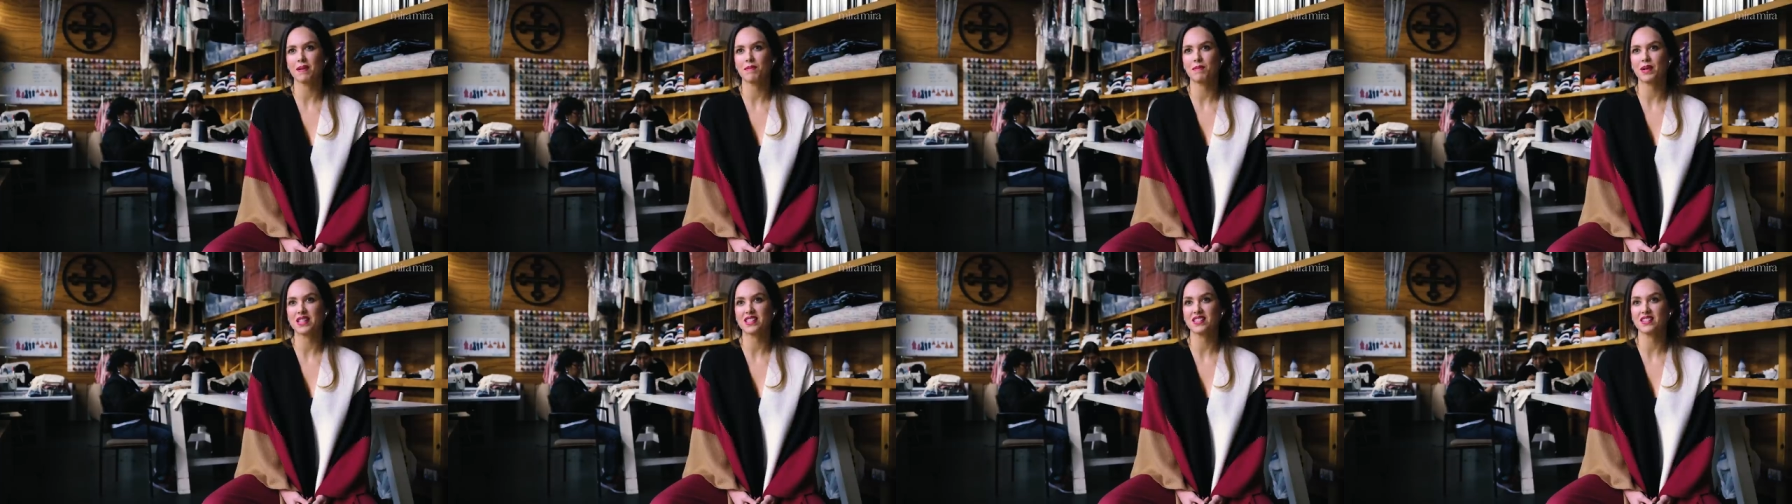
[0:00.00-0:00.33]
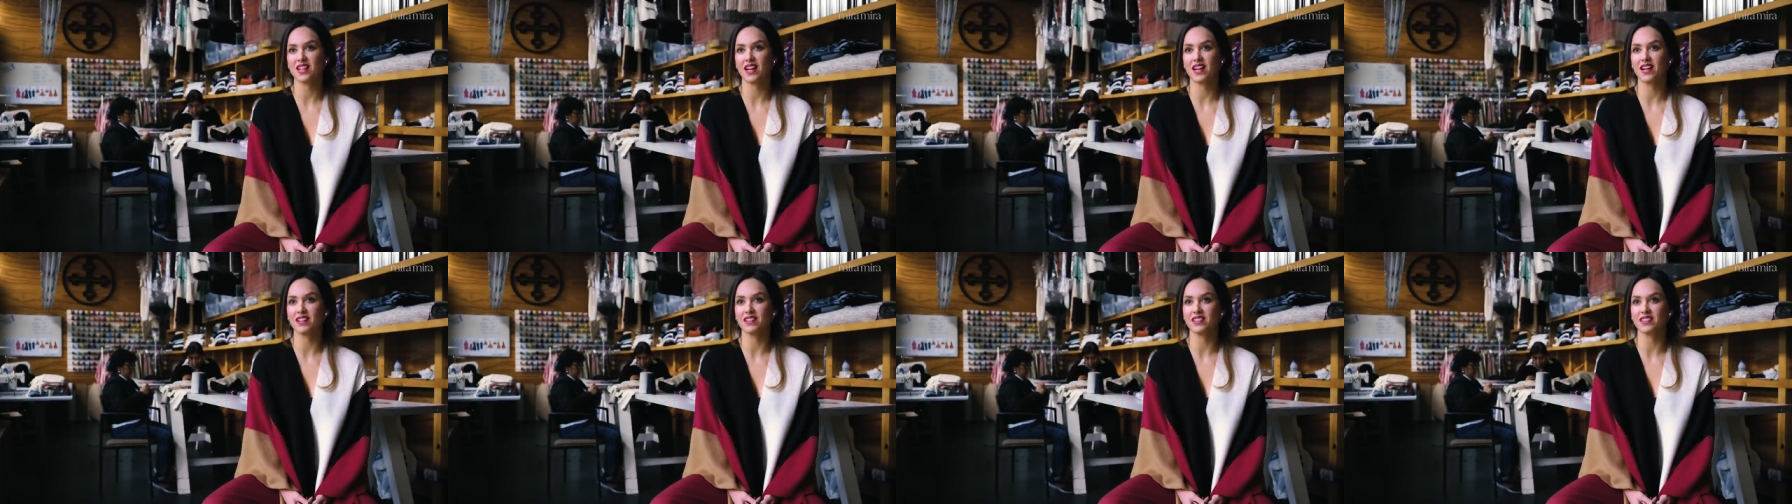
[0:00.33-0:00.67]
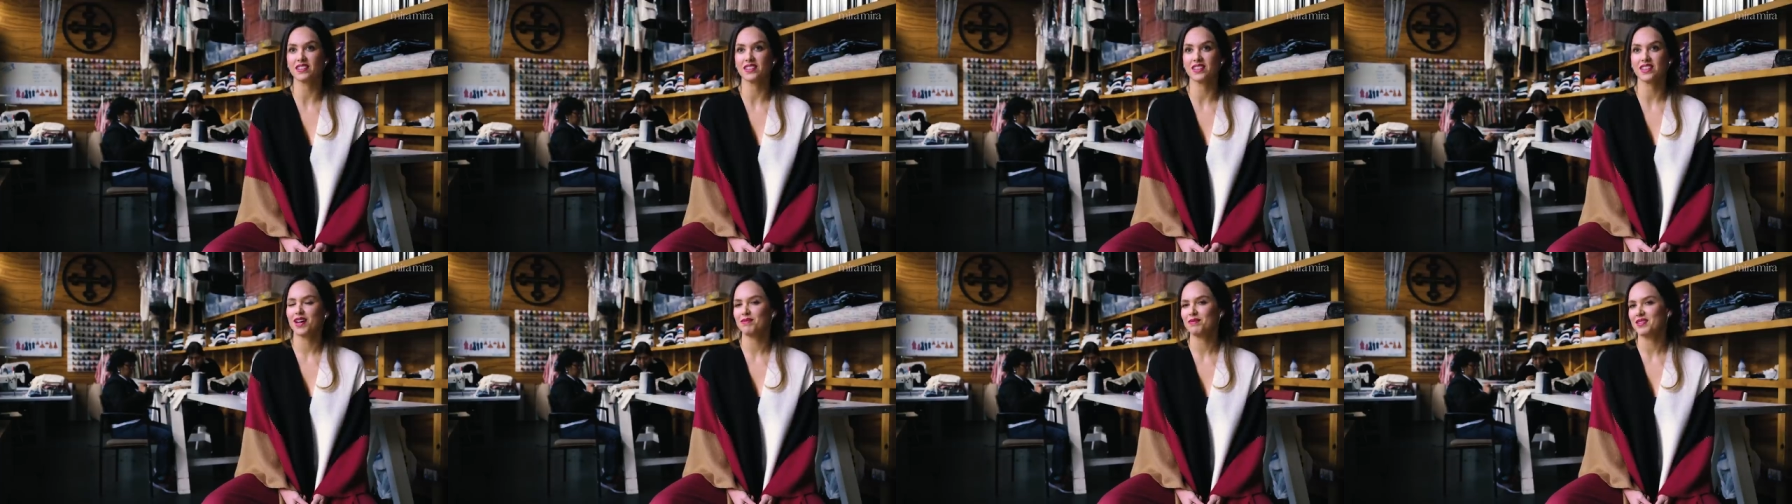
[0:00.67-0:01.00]
my
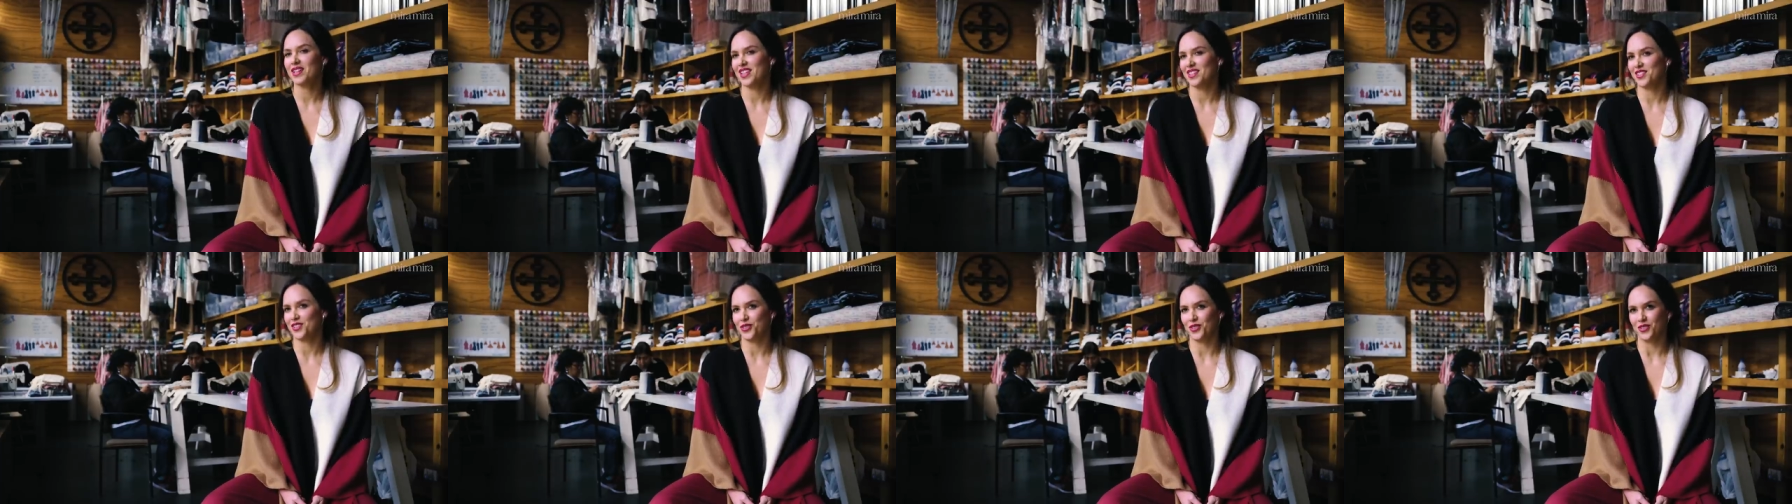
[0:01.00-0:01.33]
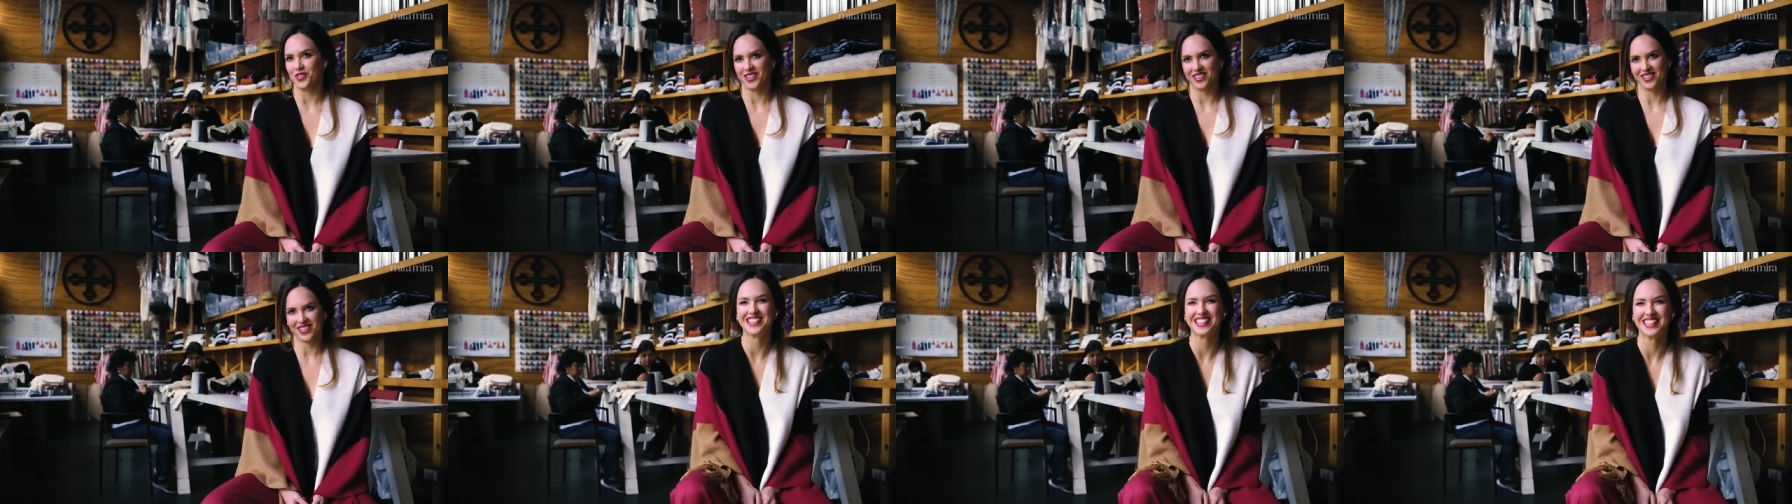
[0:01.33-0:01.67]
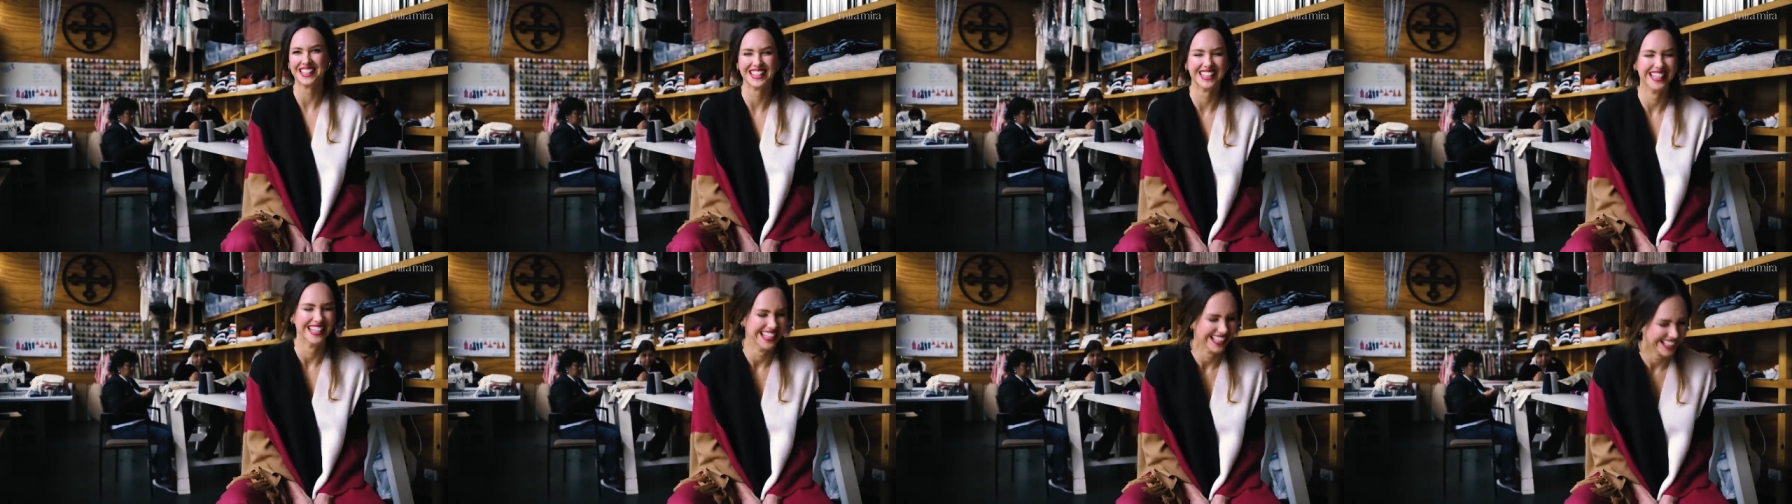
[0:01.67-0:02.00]
style. I'm natural,
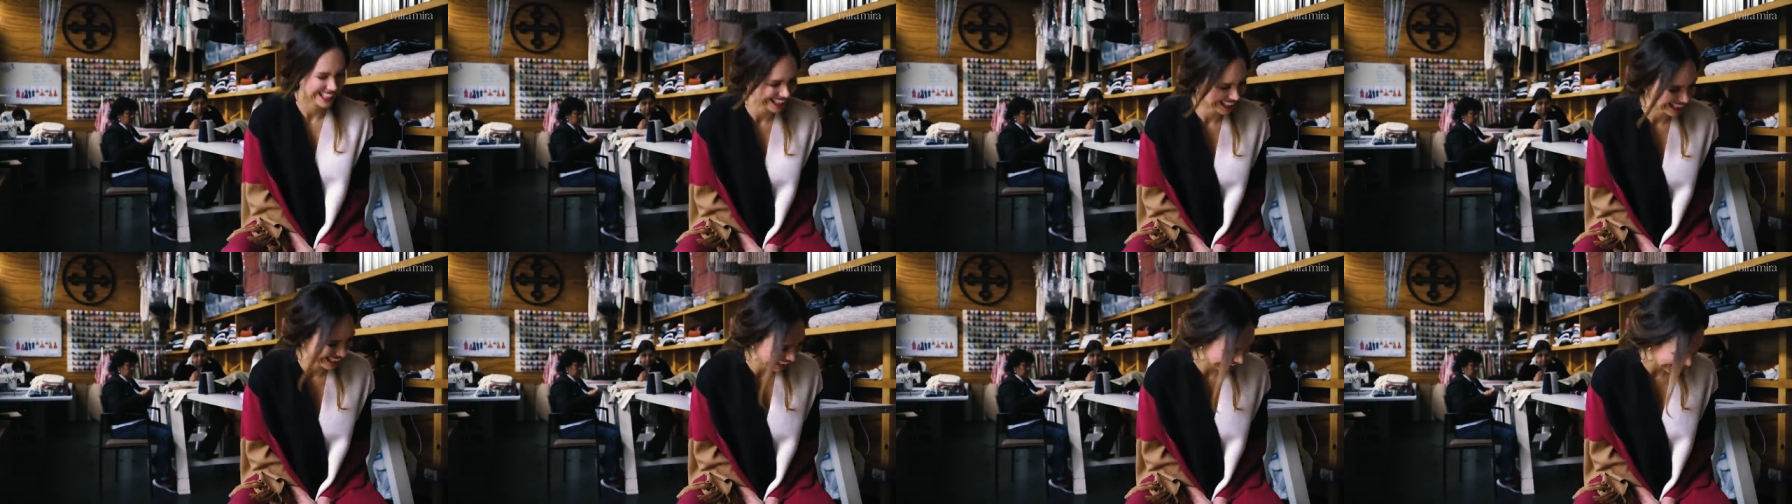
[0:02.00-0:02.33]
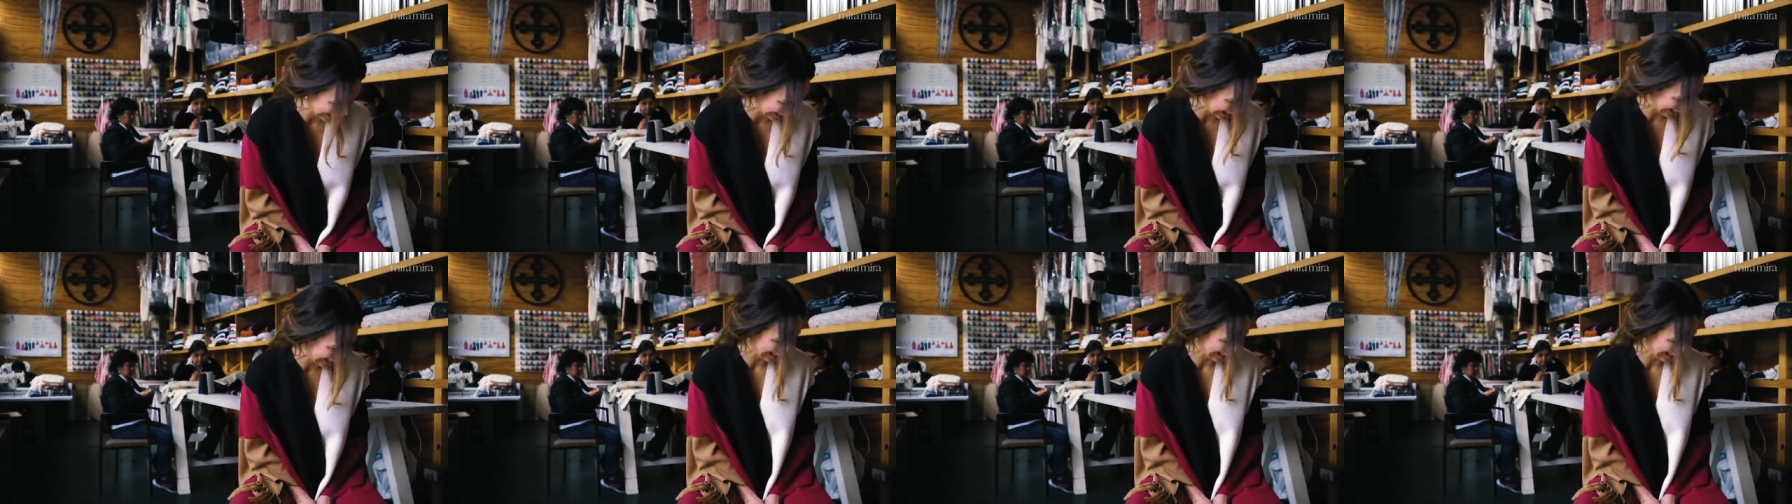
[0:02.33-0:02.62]
like